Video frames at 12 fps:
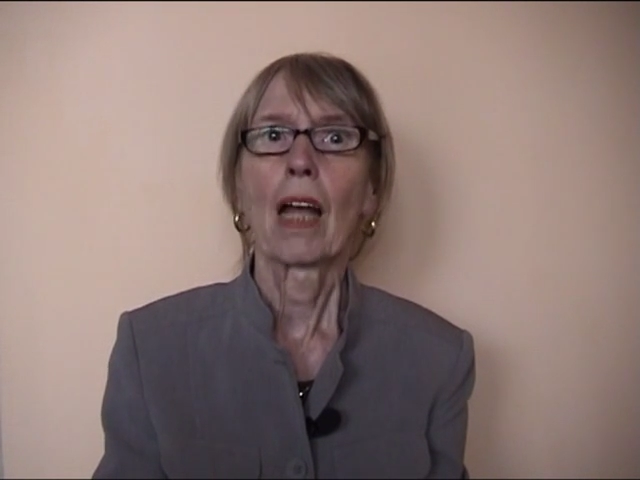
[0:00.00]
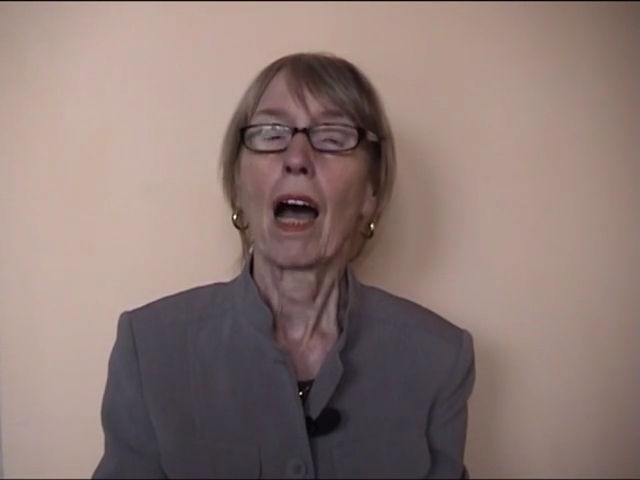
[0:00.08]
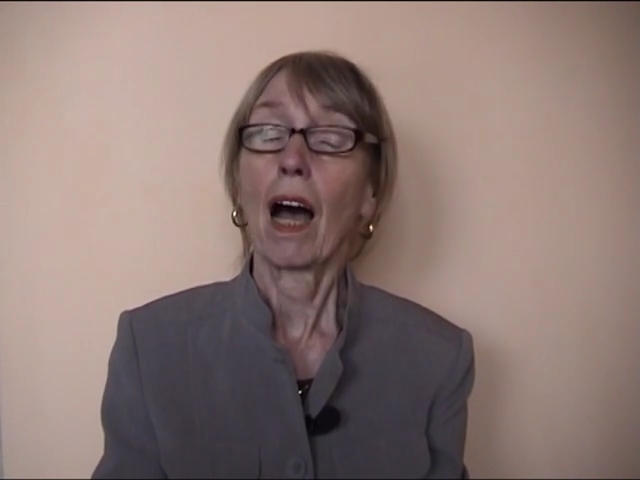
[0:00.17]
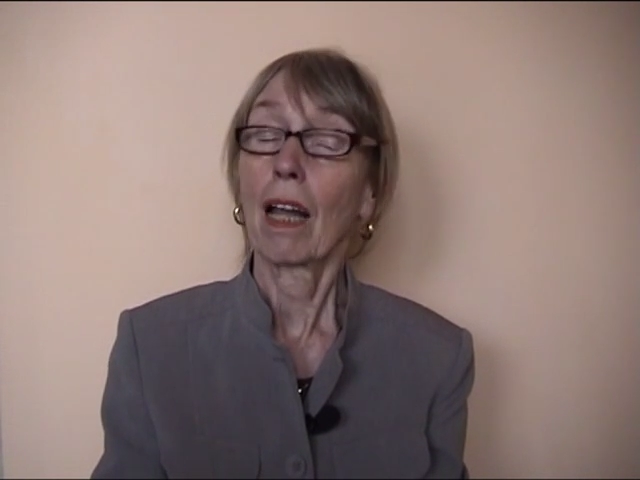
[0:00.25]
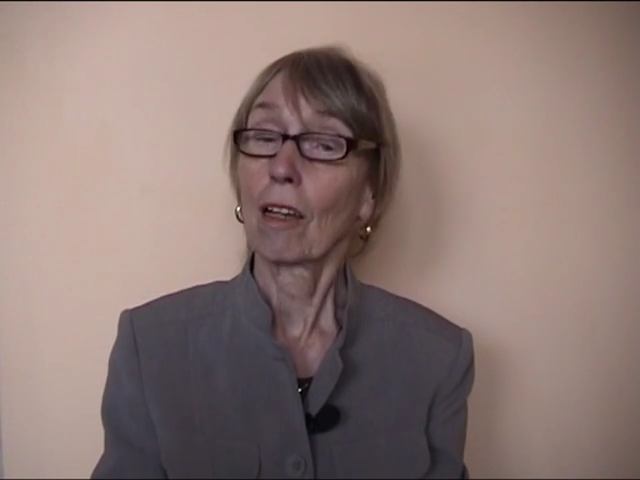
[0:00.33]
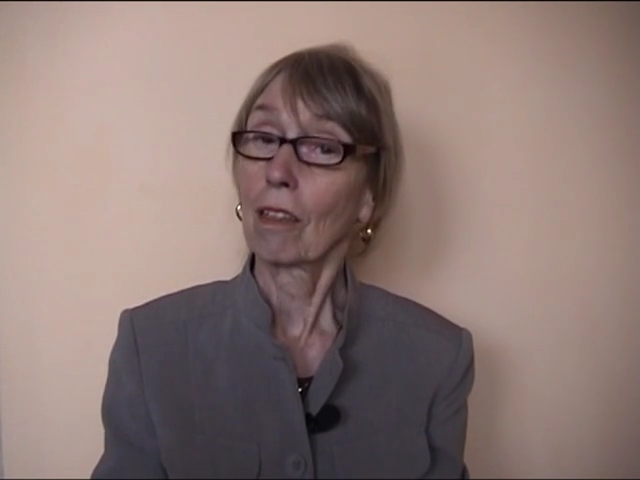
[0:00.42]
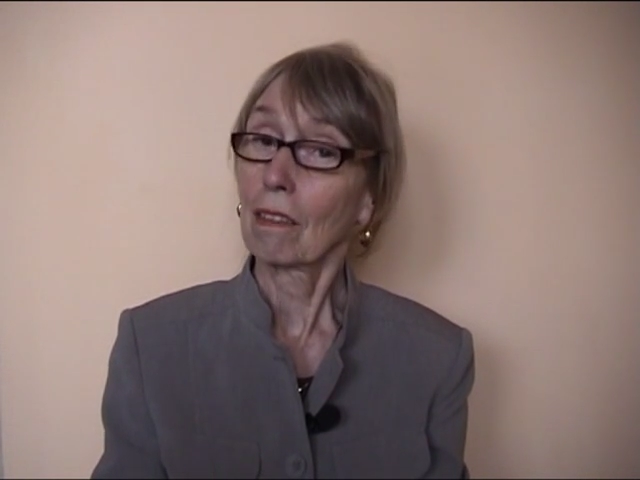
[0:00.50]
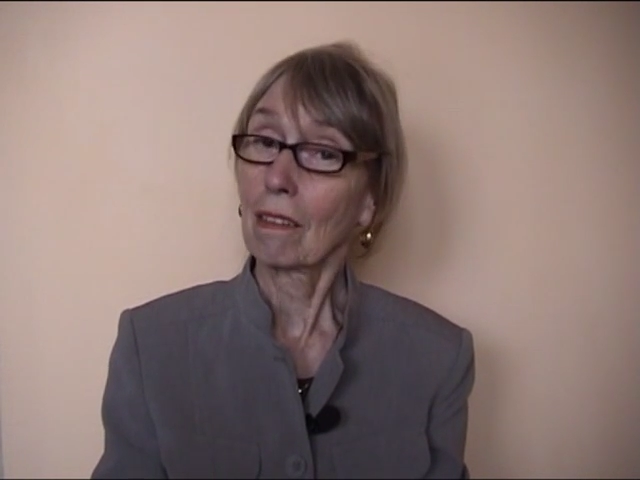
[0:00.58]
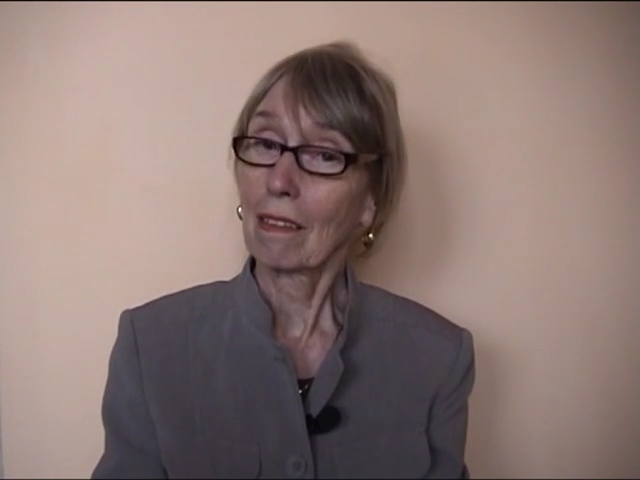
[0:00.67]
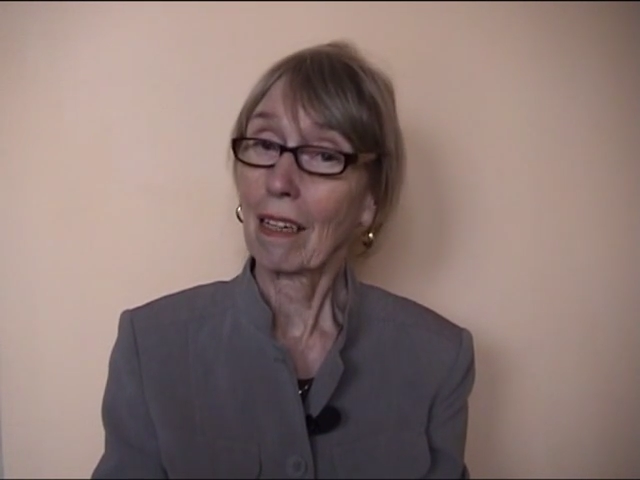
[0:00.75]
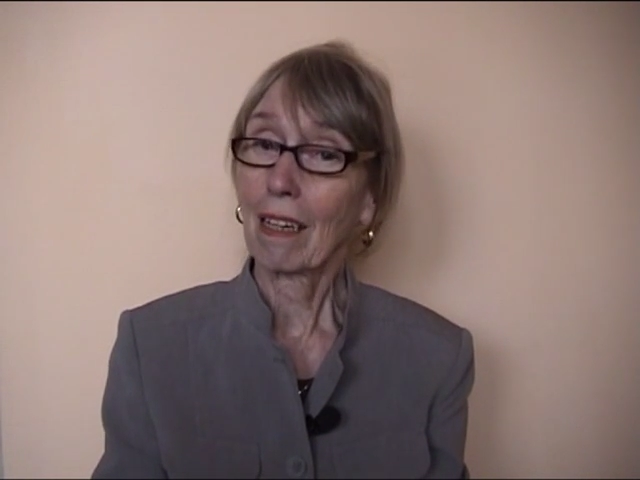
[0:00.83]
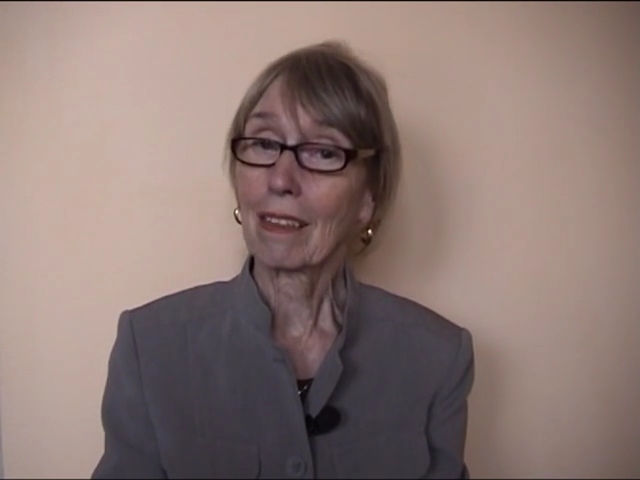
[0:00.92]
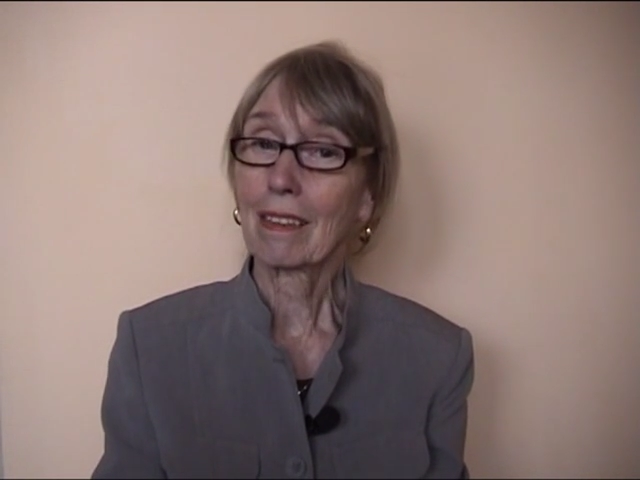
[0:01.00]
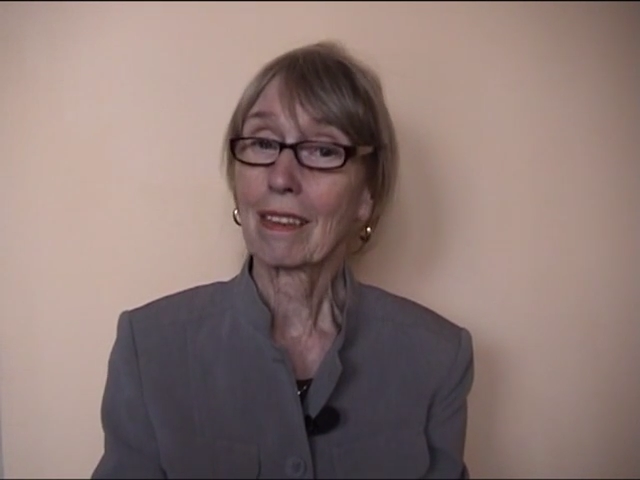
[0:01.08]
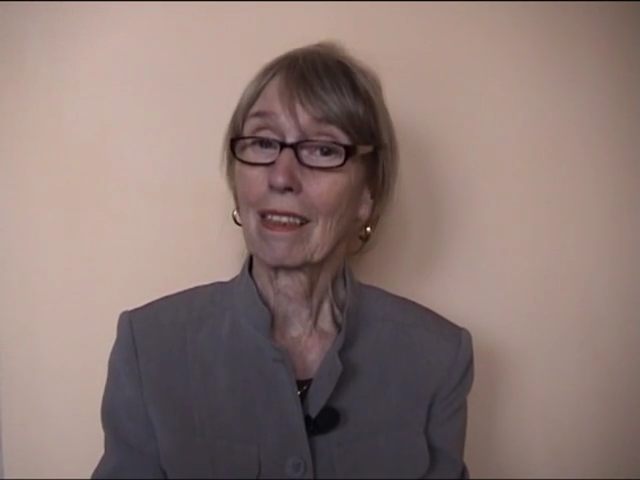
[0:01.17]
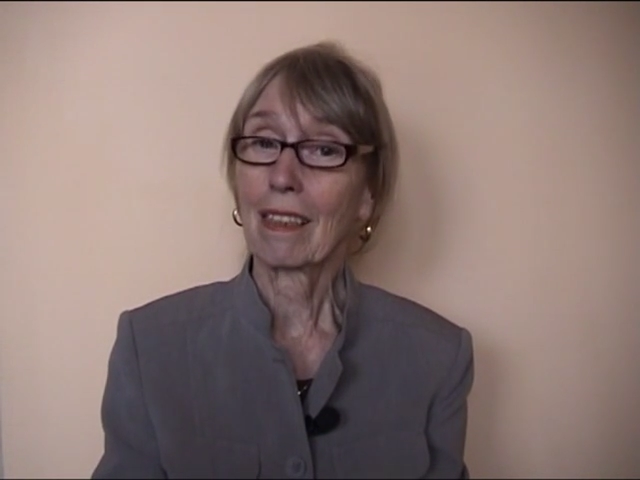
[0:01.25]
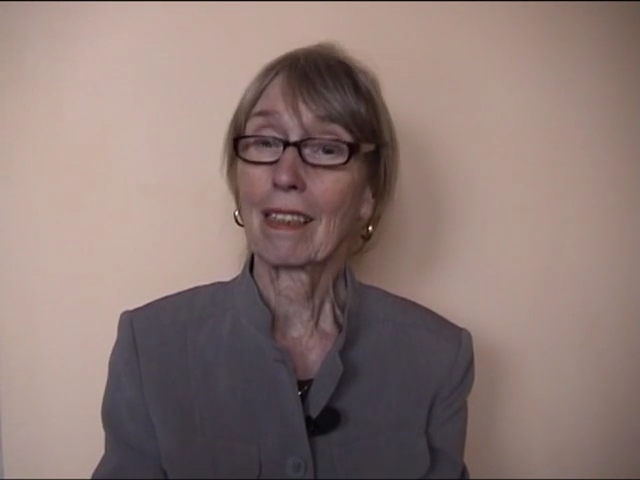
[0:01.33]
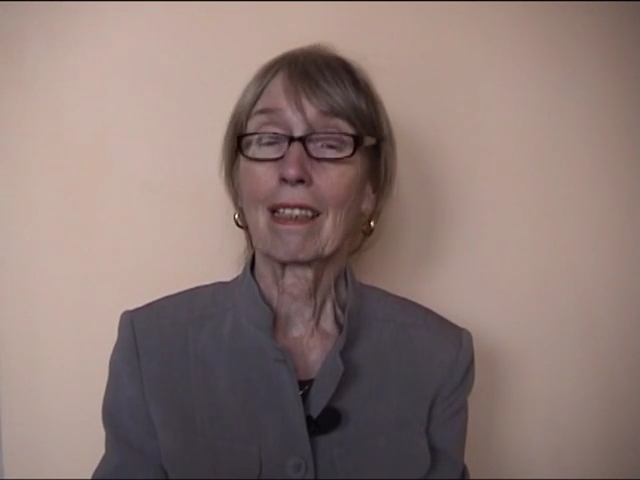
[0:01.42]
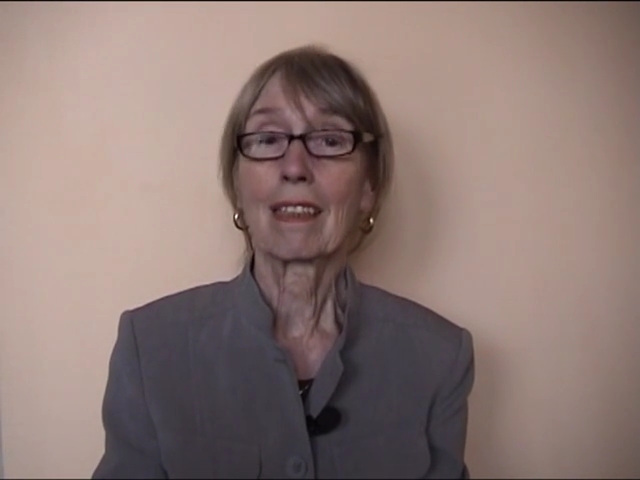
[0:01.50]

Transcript: I learned that in